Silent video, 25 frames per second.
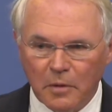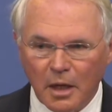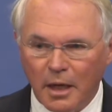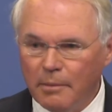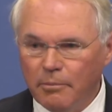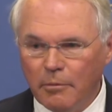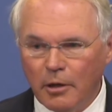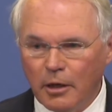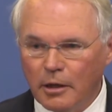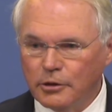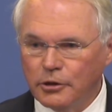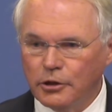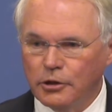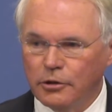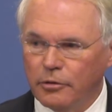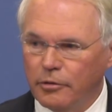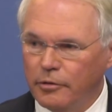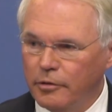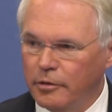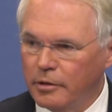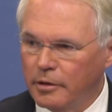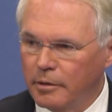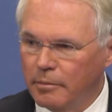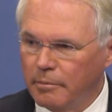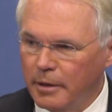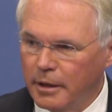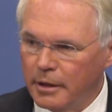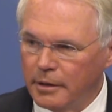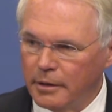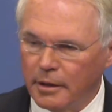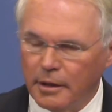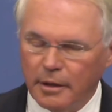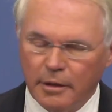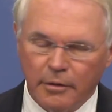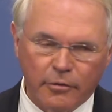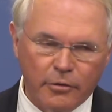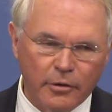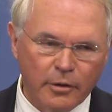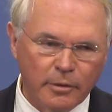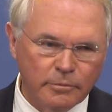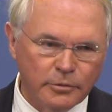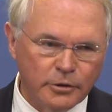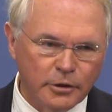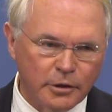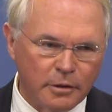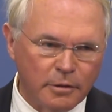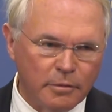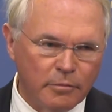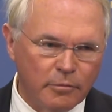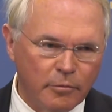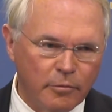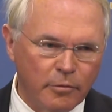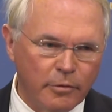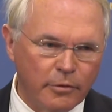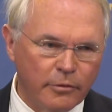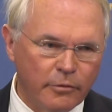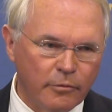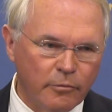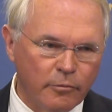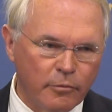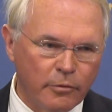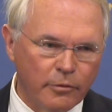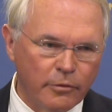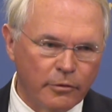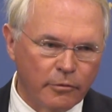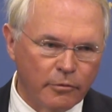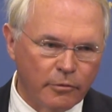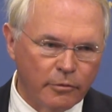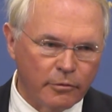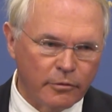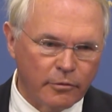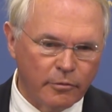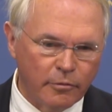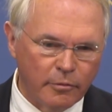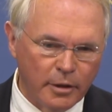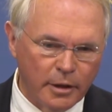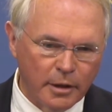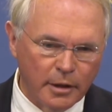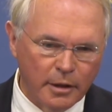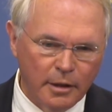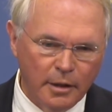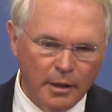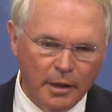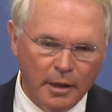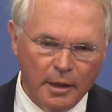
I'm not sure you can make that assumption with North Korea.